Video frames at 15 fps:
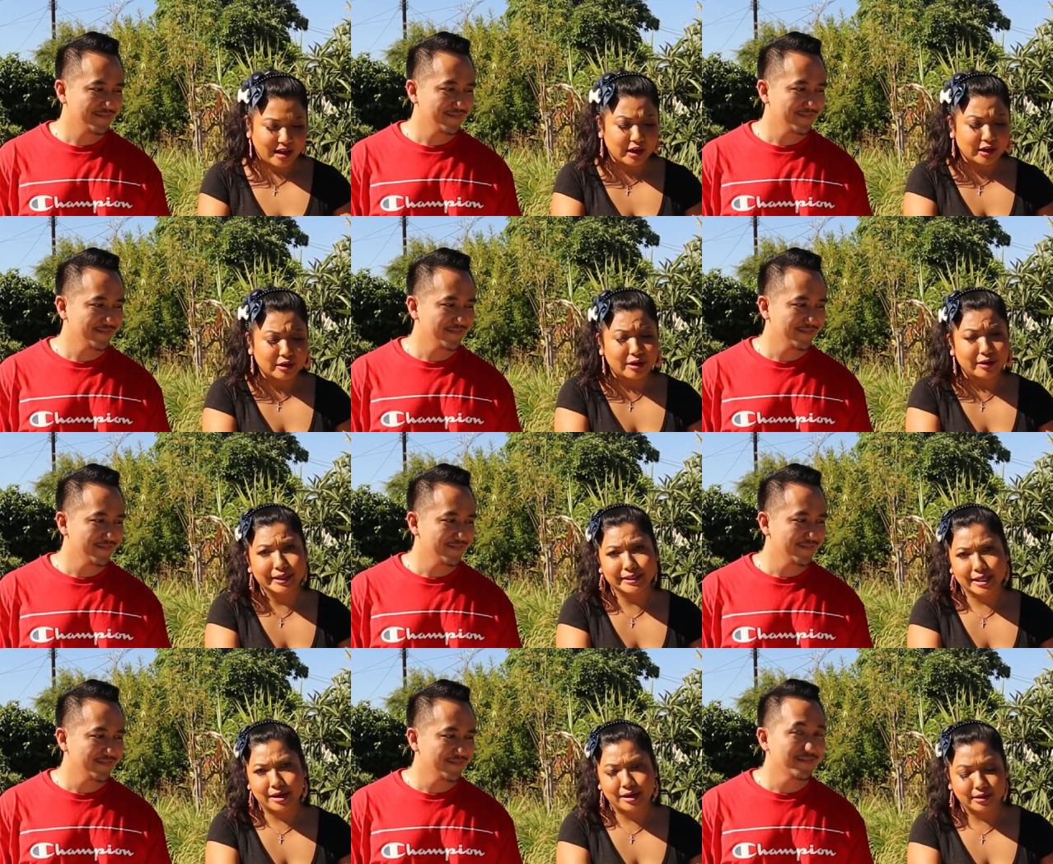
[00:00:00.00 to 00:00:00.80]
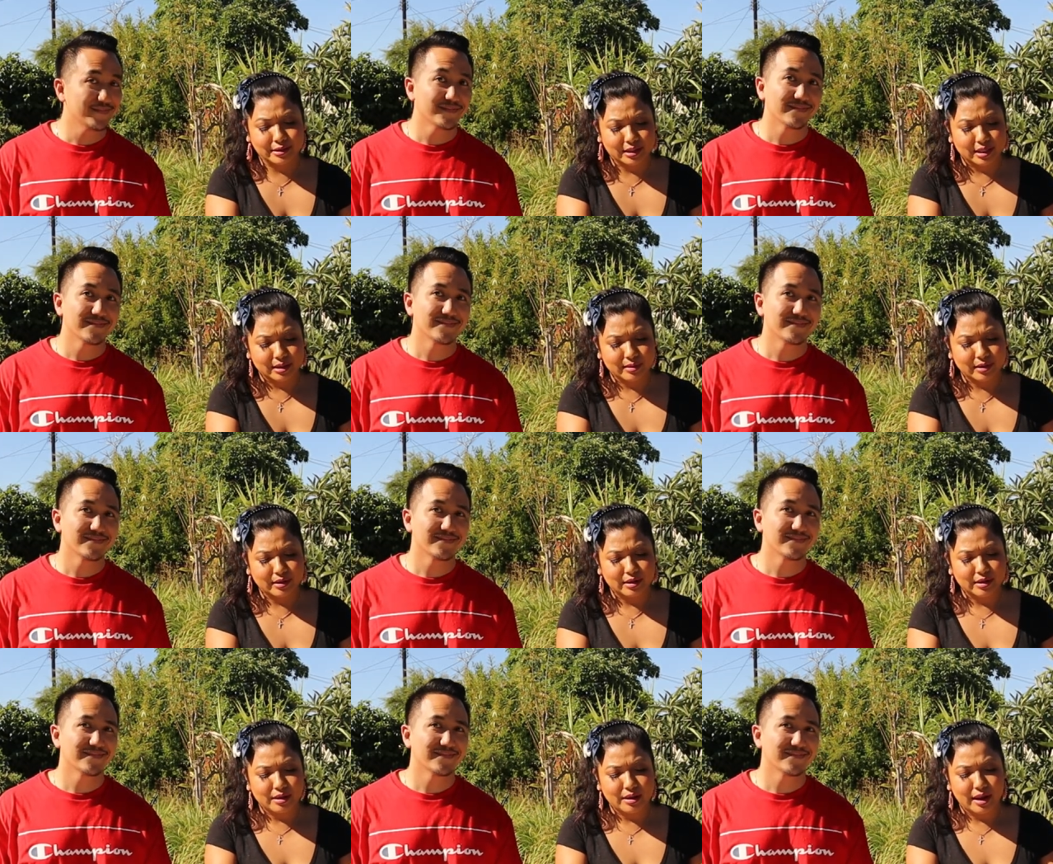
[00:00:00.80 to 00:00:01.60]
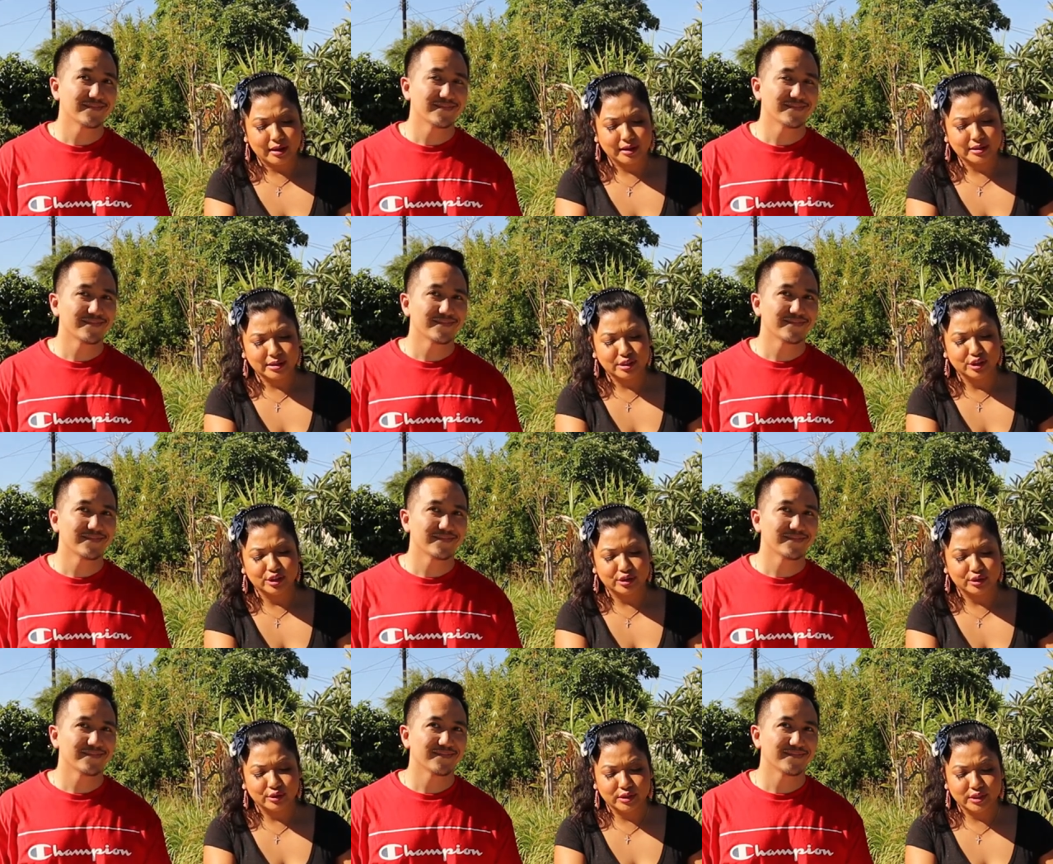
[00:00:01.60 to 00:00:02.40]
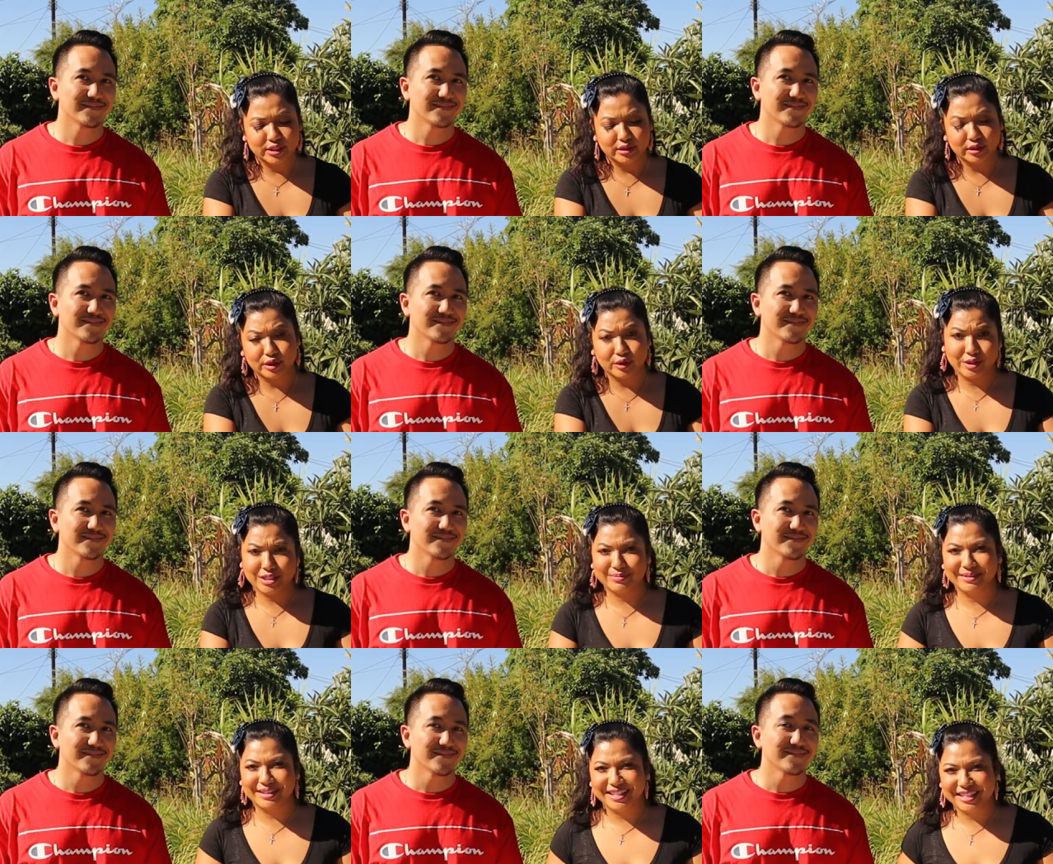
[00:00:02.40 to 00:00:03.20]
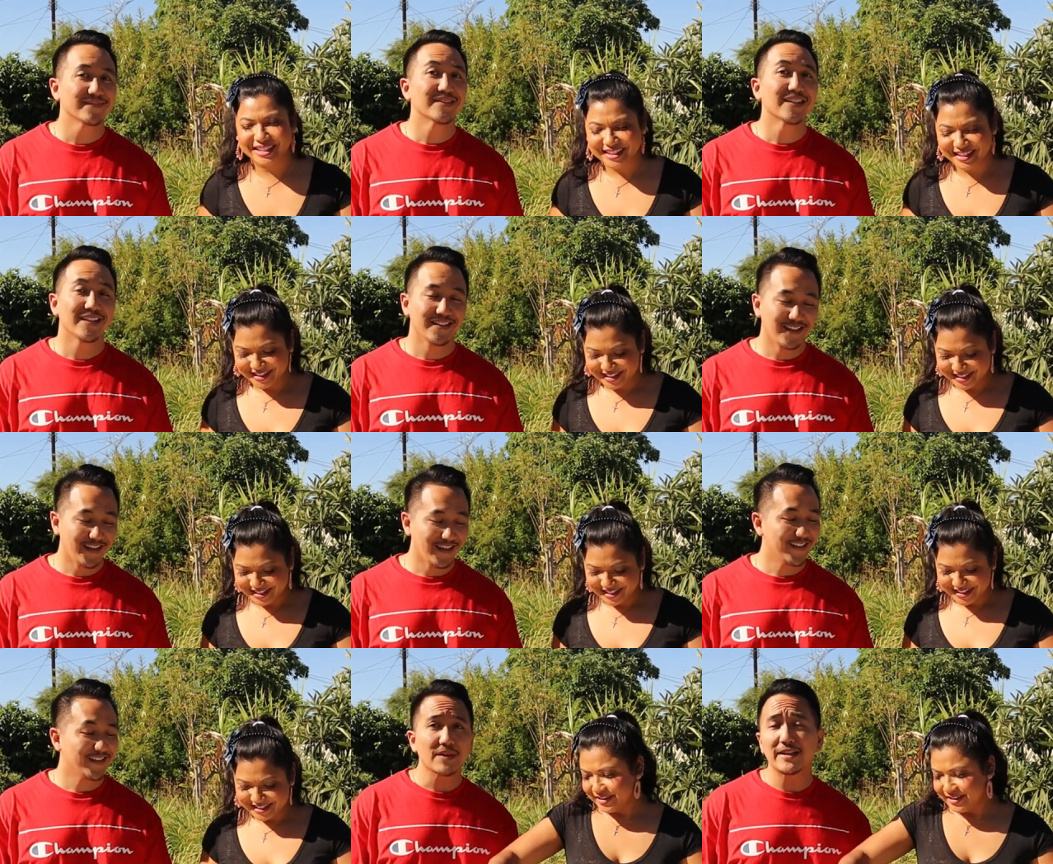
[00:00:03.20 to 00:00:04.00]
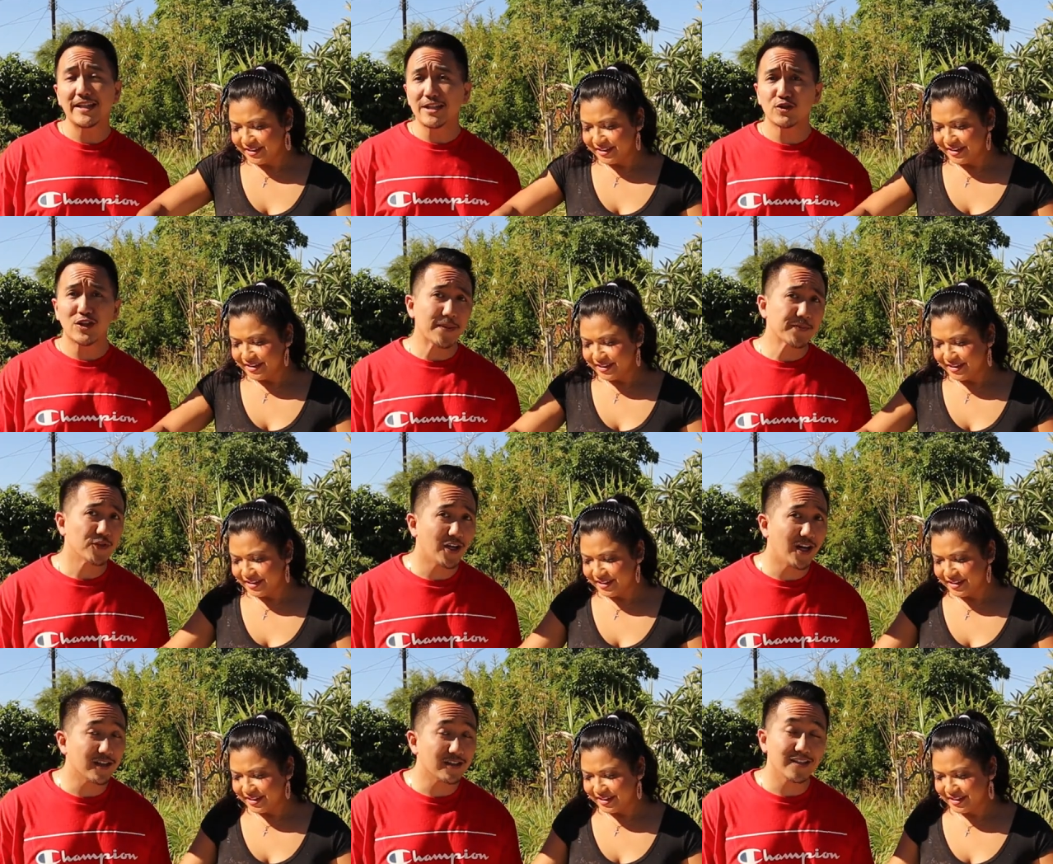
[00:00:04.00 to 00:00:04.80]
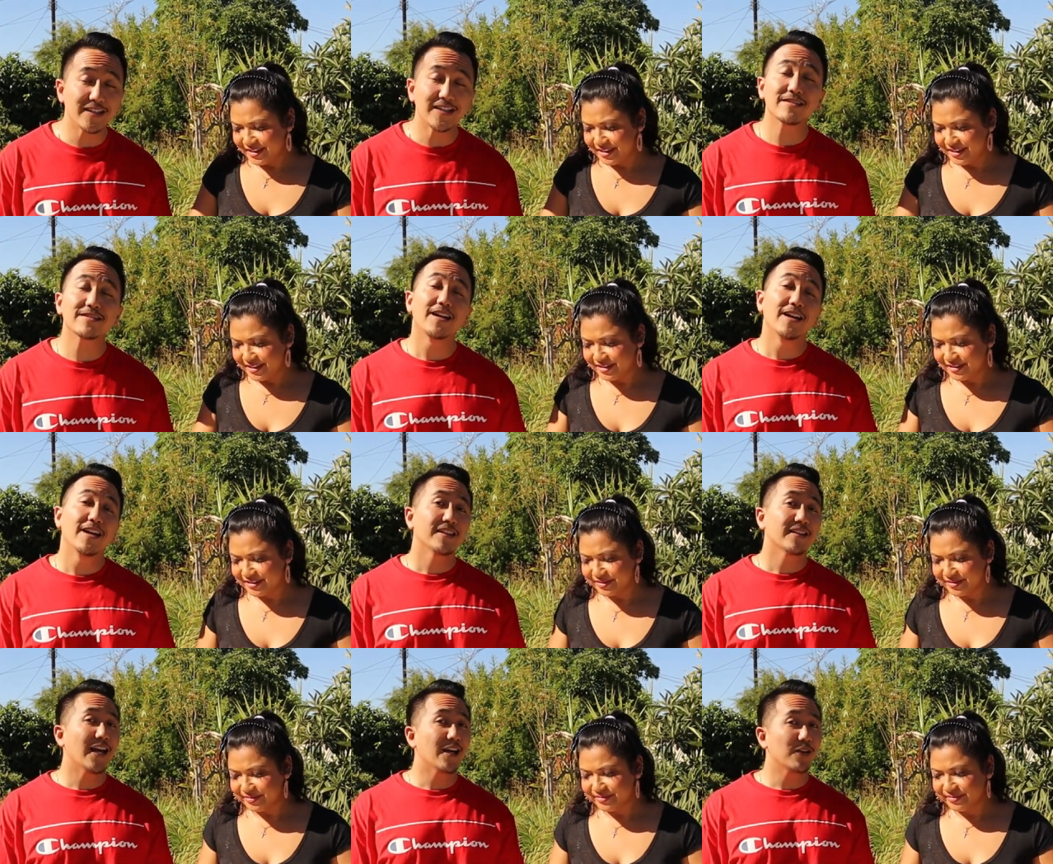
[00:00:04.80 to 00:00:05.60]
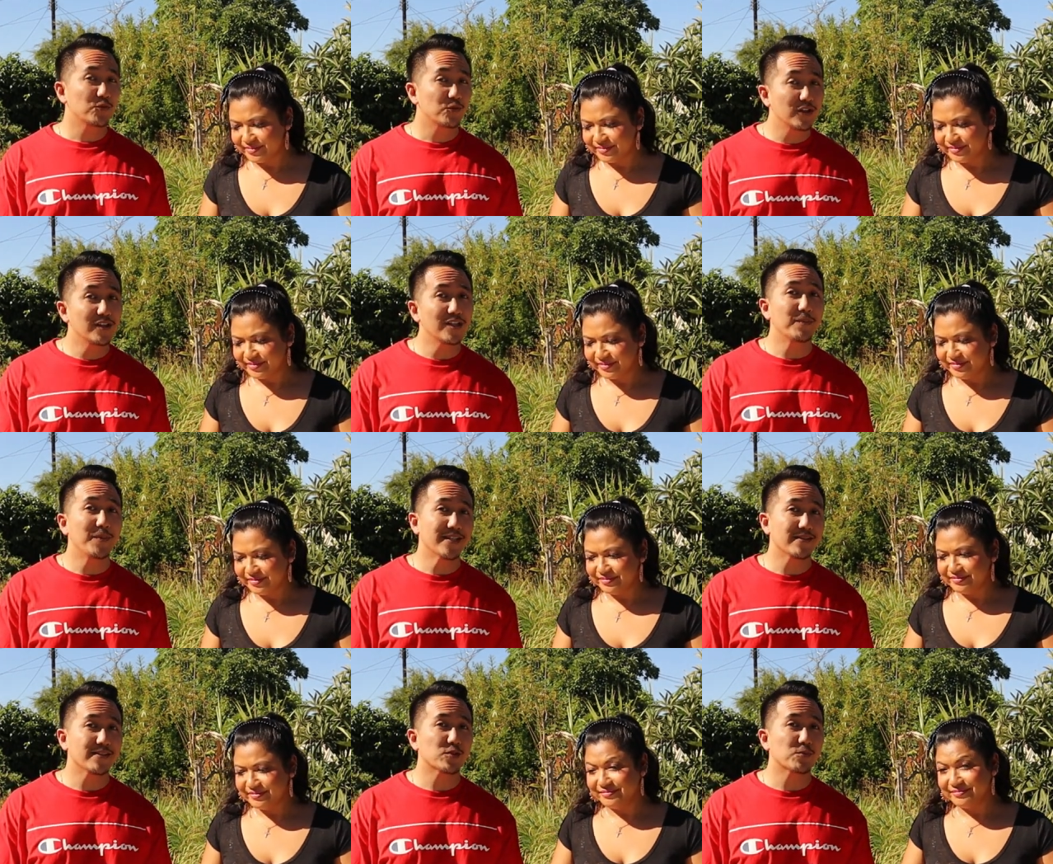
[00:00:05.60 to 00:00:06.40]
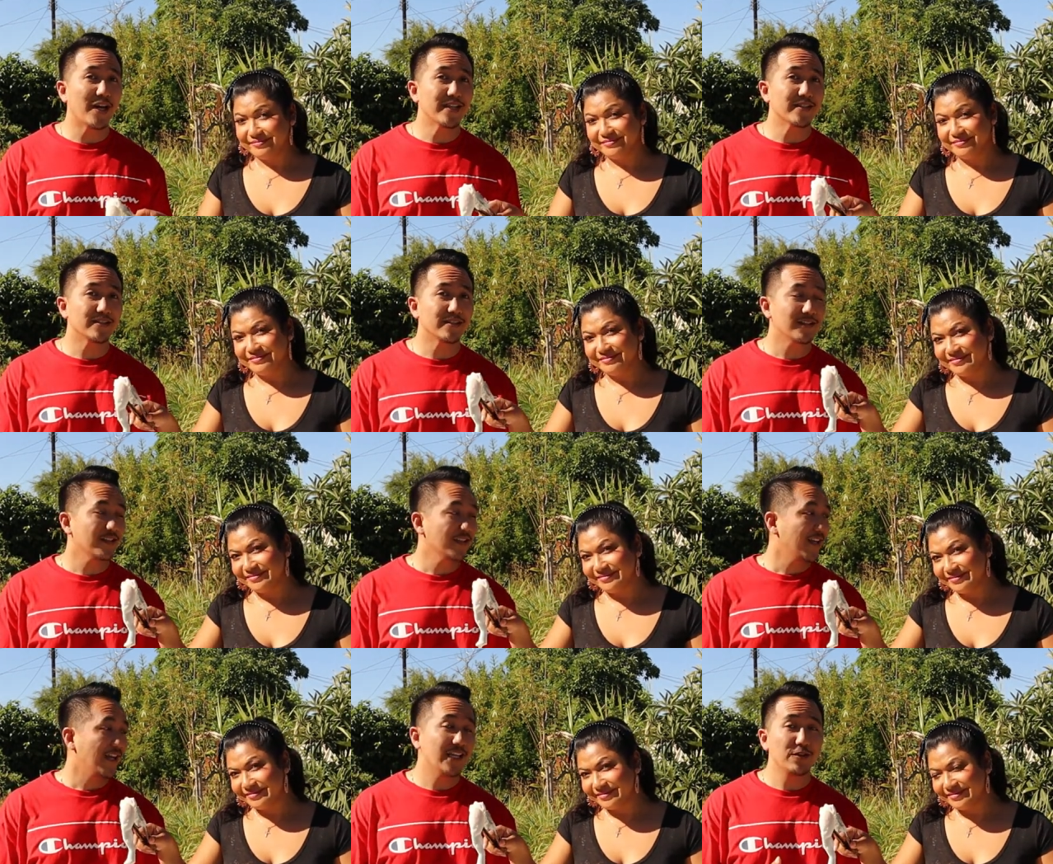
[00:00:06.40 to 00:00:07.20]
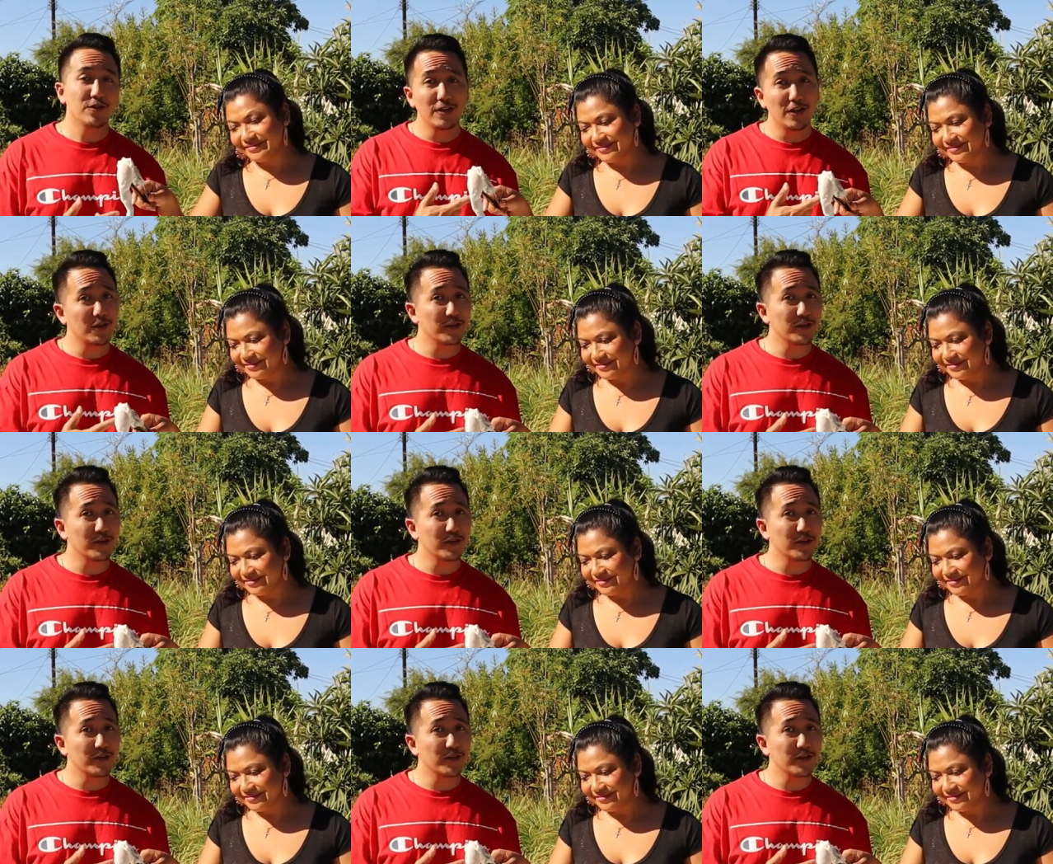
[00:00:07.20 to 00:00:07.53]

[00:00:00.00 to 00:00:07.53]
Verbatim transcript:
Speaker 1: I can already tell it's going to be nice, juicy, and crispy. Yeah,
Speaker 2: that trap hot glaze, that really makes it spicy. And you